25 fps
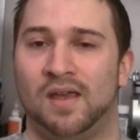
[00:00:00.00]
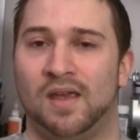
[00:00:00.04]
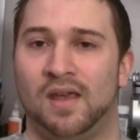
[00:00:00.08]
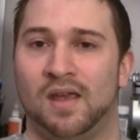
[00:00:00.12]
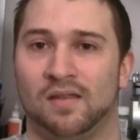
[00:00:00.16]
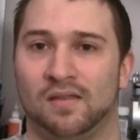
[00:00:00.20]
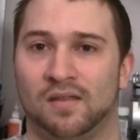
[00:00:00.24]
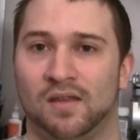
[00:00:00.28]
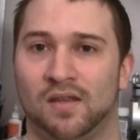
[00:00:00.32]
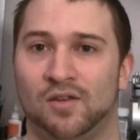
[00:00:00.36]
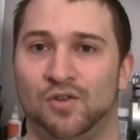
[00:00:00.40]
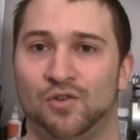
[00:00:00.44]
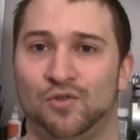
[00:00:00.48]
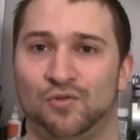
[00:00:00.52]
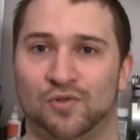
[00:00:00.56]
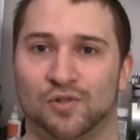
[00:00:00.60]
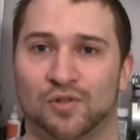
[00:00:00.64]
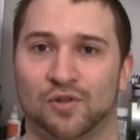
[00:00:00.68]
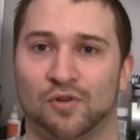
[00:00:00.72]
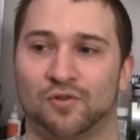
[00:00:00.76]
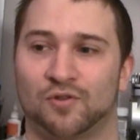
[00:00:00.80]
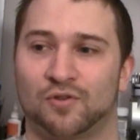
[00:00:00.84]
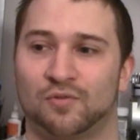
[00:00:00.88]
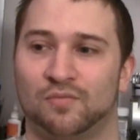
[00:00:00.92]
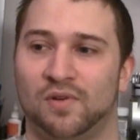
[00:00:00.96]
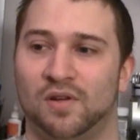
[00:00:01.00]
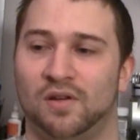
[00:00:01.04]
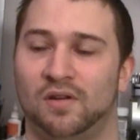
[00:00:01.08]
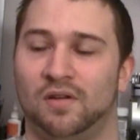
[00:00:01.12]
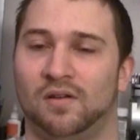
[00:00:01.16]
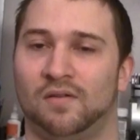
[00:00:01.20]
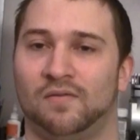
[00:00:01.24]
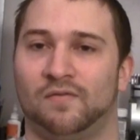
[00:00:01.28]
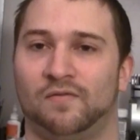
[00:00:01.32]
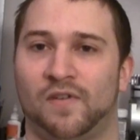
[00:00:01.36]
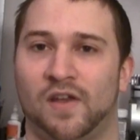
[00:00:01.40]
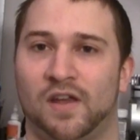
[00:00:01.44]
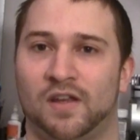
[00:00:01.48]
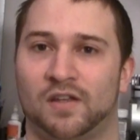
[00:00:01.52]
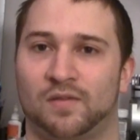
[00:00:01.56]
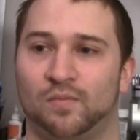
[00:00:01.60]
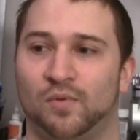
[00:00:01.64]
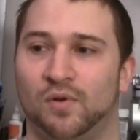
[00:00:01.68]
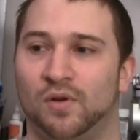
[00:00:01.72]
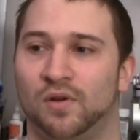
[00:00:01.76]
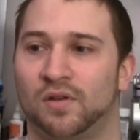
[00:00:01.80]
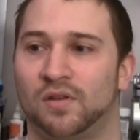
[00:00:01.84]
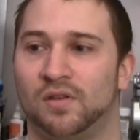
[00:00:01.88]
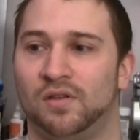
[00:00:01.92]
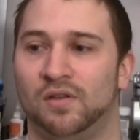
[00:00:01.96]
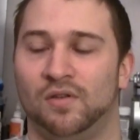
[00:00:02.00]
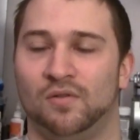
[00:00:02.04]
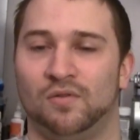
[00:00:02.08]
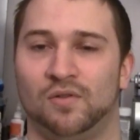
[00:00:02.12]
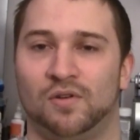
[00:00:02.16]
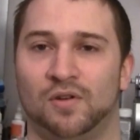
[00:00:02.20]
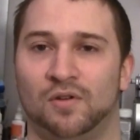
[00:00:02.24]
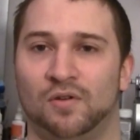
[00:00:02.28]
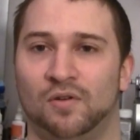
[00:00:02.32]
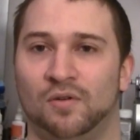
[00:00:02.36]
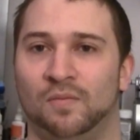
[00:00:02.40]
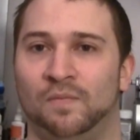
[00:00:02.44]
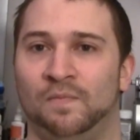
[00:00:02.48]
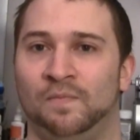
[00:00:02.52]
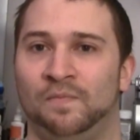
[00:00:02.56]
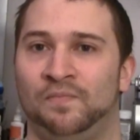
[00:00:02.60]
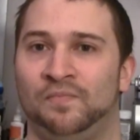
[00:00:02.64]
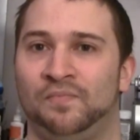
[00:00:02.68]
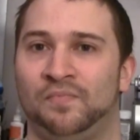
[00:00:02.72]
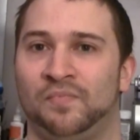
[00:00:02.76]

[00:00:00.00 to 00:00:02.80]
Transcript: and then use social media, Facebook, YouTube,